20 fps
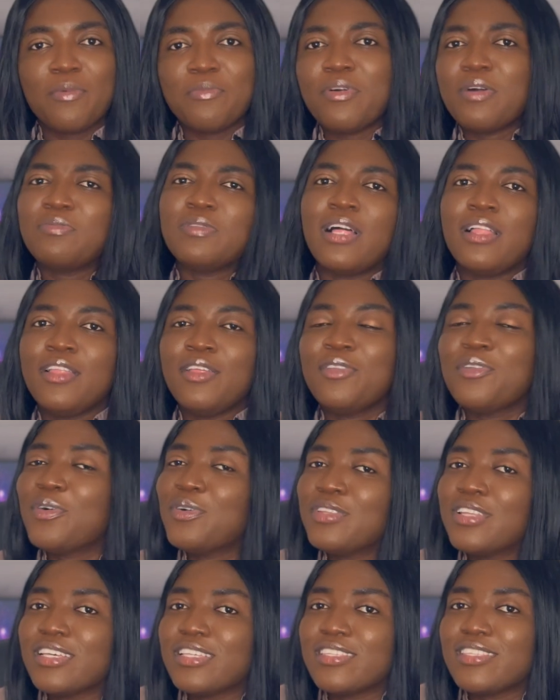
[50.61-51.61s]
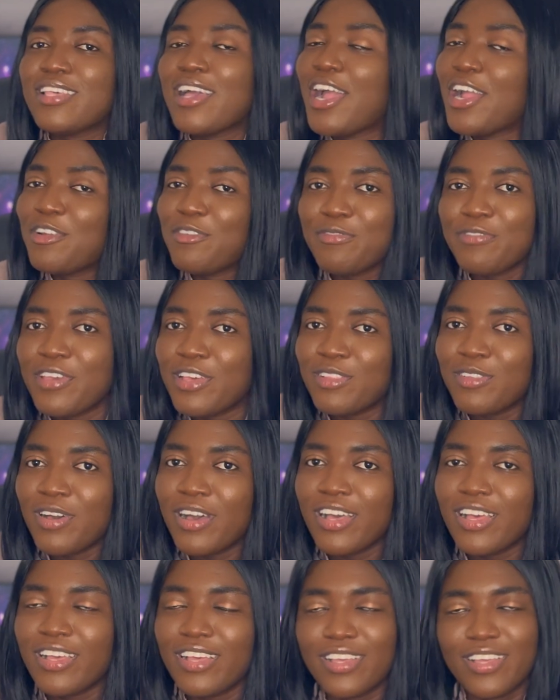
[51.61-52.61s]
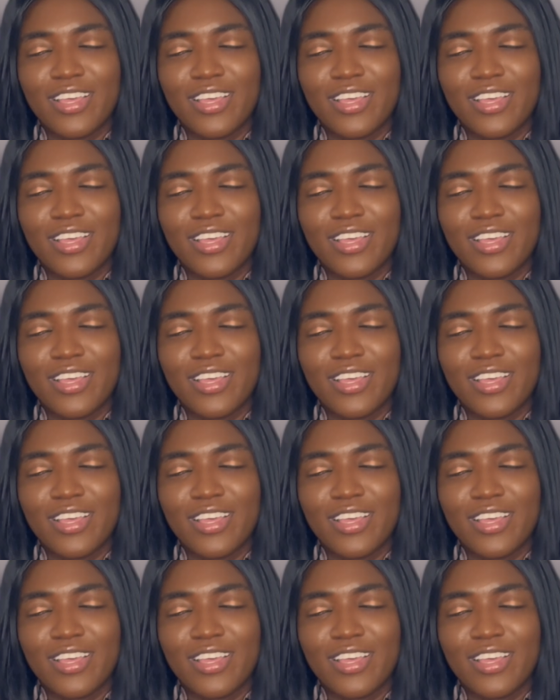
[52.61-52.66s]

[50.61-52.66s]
popularly known as heart failure.